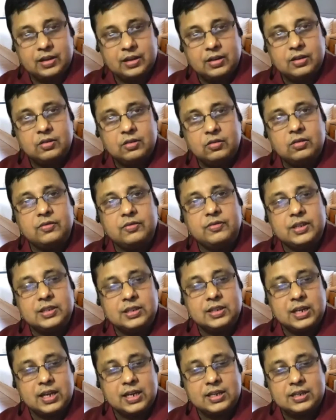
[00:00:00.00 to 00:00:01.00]
you have
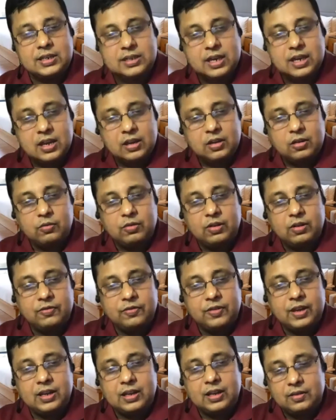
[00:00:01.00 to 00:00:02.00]
digitized, you will
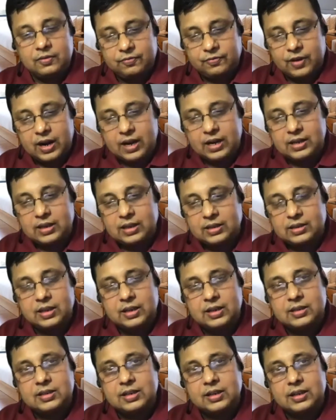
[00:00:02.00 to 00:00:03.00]
find that there
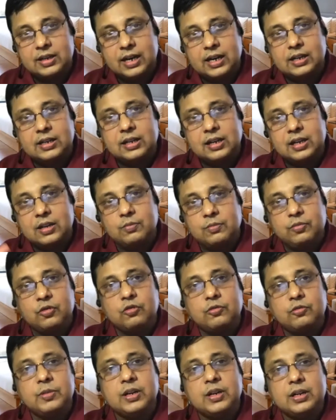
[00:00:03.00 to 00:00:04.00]
is a delta
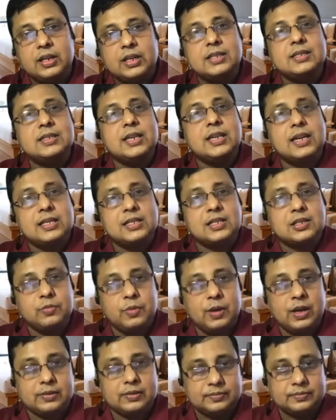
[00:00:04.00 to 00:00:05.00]
improvement in sales as
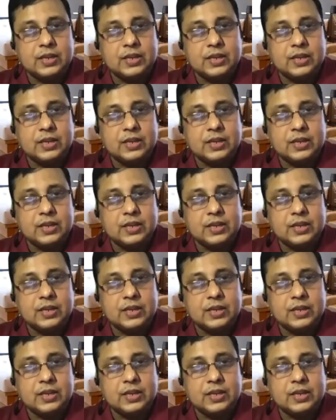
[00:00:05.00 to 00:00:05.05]
well.